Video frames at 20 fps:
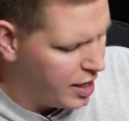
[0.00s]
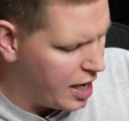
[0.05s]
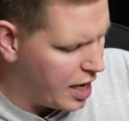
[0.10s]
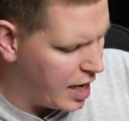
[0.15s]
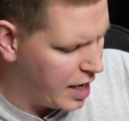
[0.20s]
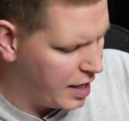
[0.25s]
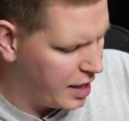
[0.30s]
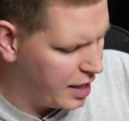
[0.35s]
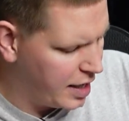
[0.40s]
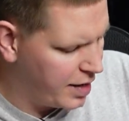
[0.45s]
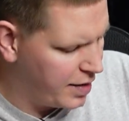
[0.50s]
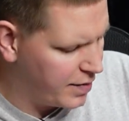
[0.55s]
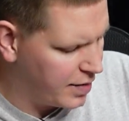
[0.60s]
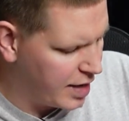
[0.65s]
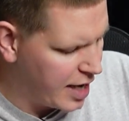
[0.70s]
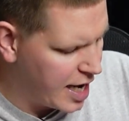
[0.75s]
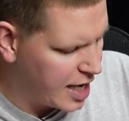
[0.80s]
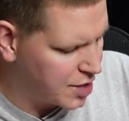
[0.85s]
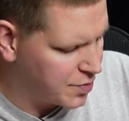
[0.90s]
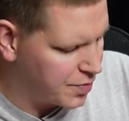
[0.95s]
And then
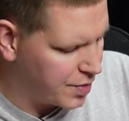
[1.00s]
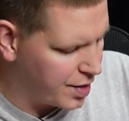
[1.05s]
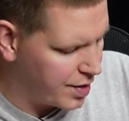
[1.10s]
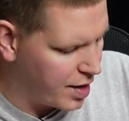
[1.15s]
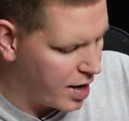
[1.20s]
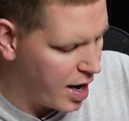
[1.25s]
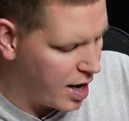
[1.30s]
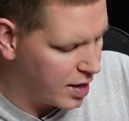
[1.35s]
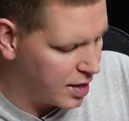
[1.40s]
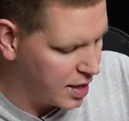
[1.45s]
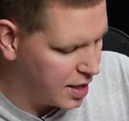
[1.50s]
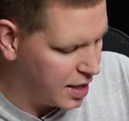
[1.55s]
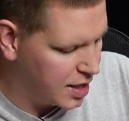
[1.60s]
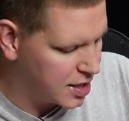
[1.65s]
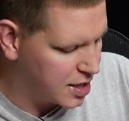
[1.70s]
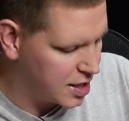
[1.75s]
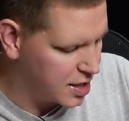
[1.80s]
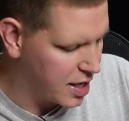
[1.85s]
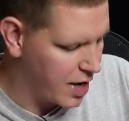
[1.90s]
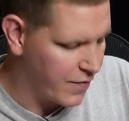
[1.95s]
last but not
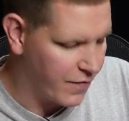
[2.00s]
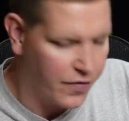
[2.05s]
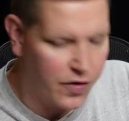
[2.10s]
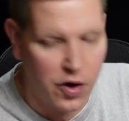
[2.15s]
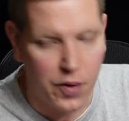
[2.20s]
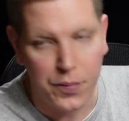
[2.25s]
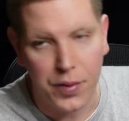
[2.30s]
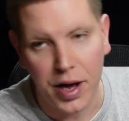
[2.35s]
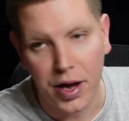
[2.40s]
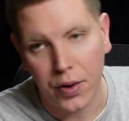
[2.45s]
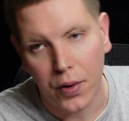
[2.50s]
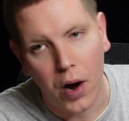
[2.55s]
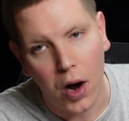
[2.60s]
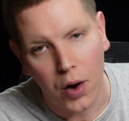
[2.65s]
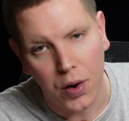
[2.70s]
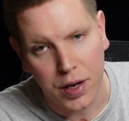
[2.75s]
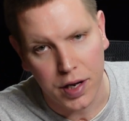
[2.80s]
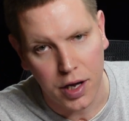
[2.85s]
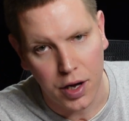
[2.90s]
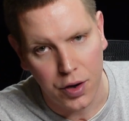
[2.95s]
least is our front panel
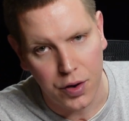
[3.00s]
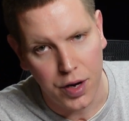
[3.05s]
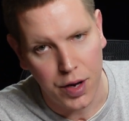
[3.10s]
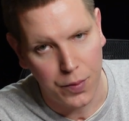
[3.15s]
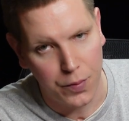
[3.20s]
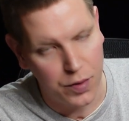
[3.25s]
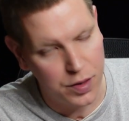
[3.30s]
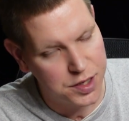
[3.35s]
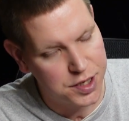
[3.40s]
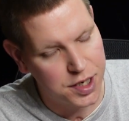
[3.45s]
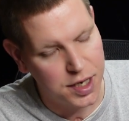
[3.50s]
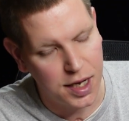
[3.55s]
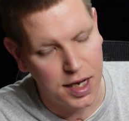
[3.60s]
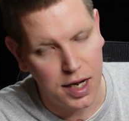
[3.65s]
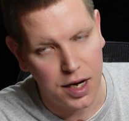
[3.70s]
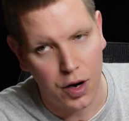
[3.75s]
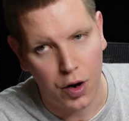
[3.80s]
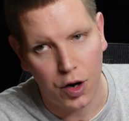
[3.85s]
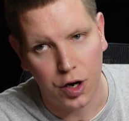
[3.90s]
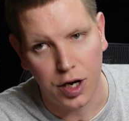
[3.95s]
audio that once
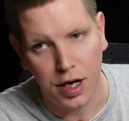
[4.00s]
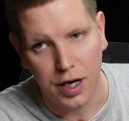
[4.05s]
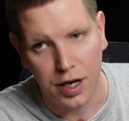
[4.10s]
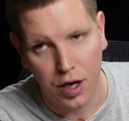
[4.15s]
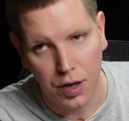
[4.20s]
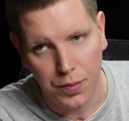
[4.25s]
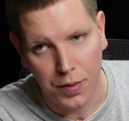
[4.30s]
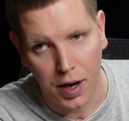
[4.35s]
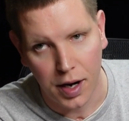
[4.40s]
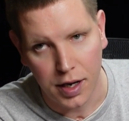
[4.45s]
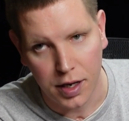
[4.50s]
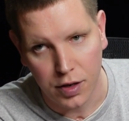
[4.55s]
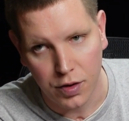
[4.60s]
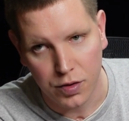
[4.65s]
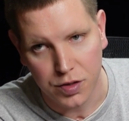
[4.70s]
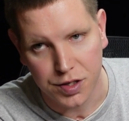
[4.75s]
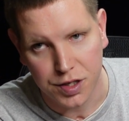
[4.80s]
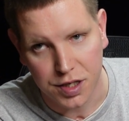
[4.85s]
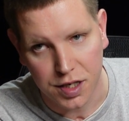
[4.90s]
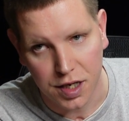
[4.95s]
again hardly nobody
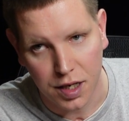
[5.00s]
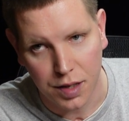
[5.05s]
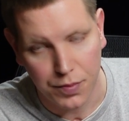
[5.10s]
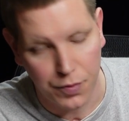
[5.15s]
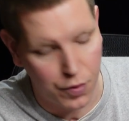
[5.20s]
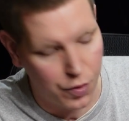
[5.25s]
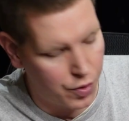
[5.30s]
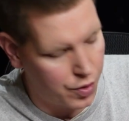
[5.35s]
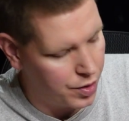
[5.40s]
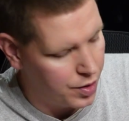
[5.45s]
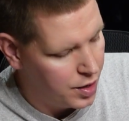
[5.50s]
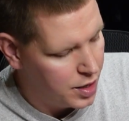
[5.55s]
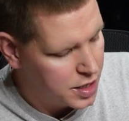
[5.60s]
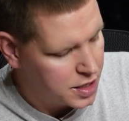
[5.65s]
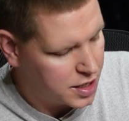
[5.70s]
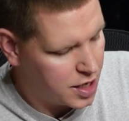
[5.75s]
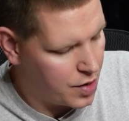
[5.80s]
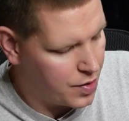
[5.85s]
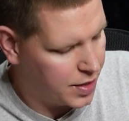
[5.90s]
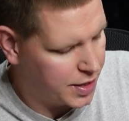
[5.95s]
uses anymore.
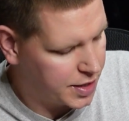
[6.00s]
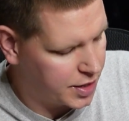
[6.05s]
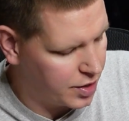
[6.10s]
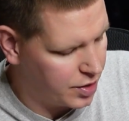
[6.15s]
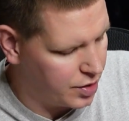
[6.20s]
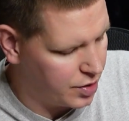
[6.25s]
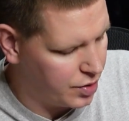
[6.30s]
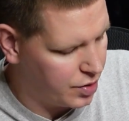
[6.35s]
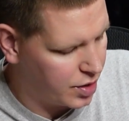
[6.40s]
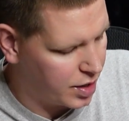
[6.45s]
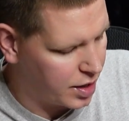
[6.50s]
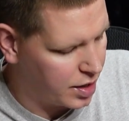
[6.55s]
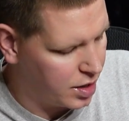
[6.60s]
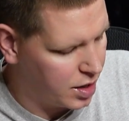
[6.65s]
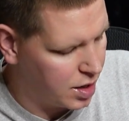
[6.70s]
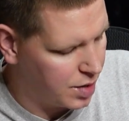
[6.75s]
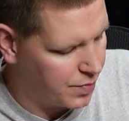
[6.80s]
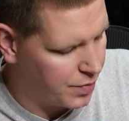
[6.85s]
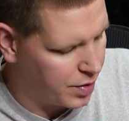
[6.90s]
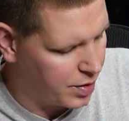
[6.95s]
It's always good to hook it
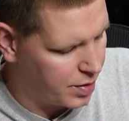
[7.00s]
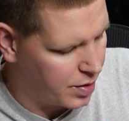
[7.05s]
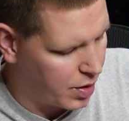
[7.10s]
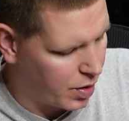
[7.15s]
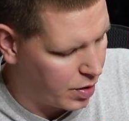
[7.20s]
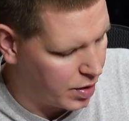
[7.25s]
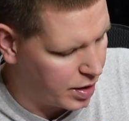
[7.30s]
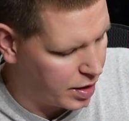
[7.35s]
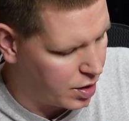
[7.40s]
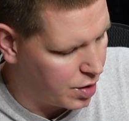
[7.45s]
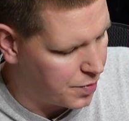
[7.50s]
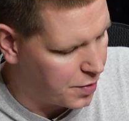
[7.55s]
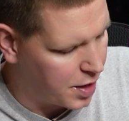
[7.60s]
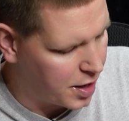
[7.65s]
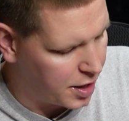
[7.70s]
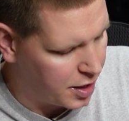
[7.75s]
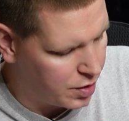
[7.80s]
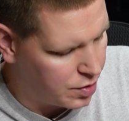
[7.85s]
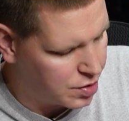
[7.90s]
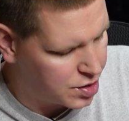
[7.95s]
up, but hardly
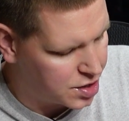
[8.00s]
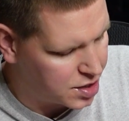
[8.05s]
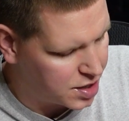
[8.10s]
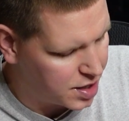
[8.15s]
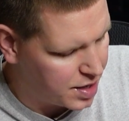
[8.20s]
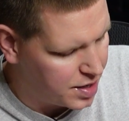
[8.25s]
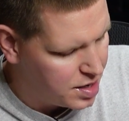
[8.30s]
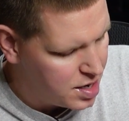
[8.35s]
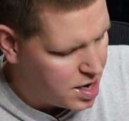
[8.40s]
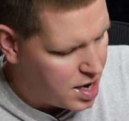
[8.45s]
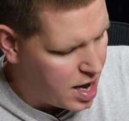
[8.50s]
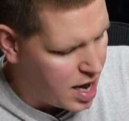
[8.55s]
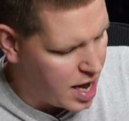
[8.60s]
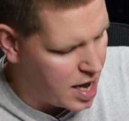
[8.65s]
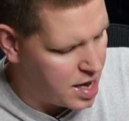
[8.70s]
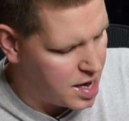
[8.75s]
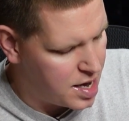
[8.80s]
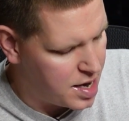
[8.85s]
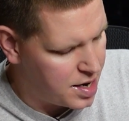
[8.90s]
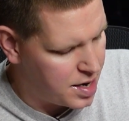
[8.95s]
nobody uses it.
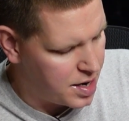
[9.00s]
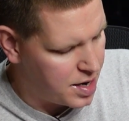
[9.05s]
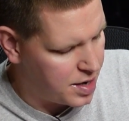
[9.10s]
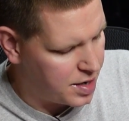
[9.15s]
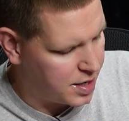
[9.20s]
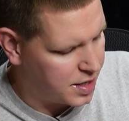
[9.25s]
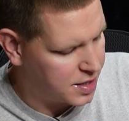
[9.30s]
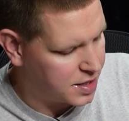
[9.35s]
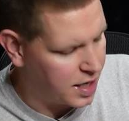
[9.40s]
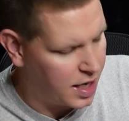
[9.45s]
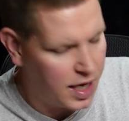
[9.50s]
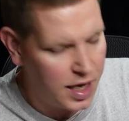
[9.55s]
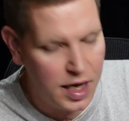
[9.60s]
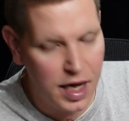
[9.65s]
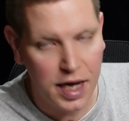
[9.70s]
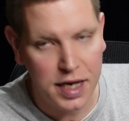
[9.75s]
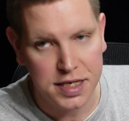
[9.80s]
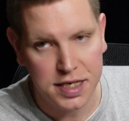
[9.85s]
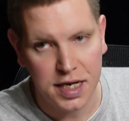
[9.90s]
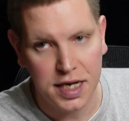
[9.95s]
And this
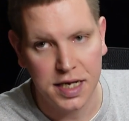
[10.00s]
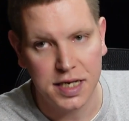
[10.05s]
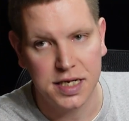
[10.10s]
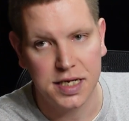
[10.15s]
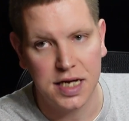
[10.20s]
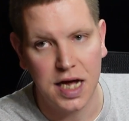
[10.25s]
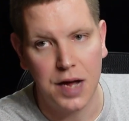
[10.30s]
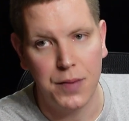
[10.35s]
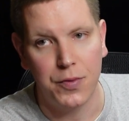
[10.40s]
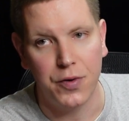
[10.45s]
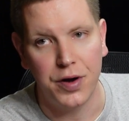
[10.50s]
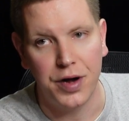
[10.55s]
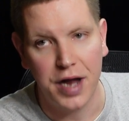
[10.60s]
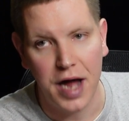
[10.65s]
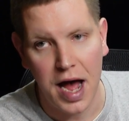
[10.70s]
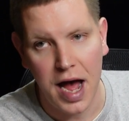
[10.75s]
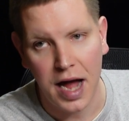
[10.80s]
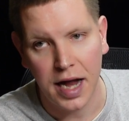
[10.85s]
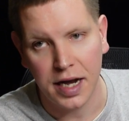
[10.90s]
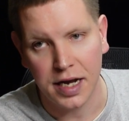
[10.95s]
ESS Saber
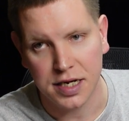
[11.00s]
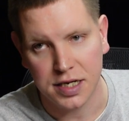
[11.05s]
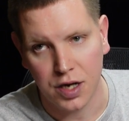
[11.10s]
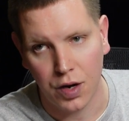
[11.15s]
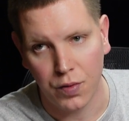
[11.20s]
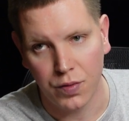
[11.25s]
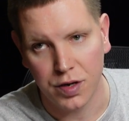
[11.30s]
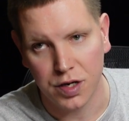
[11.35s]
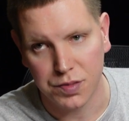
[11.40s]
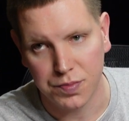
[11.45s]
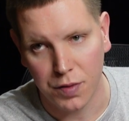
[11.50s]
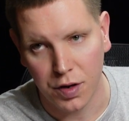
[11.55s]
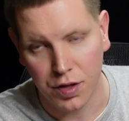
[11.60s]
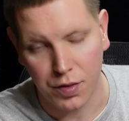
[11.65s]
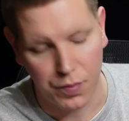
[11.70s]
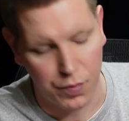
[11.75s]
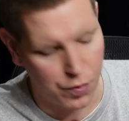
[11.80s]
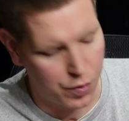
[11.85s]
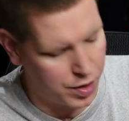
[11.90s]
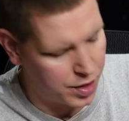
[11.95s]
DAC that's on this
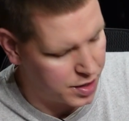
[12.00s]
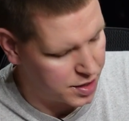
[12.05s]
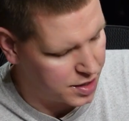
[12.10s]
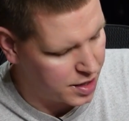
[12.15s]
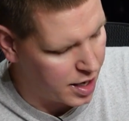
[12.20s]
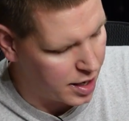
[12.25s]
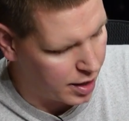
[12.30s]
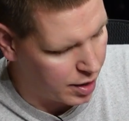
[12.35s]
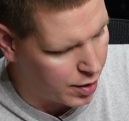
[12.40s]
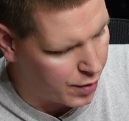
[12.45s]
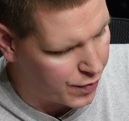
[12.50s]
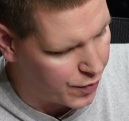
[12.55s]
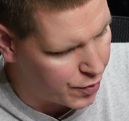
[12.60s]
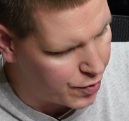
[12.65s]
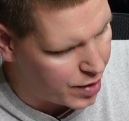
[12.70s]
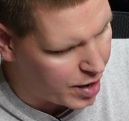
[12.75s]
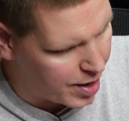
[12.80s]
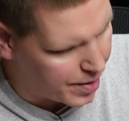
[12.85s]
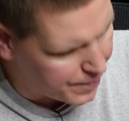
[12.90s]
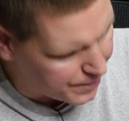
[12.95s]
motherboard does not go
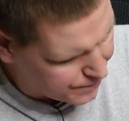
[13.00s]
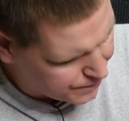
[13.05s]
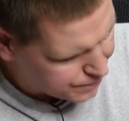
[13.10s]
through there.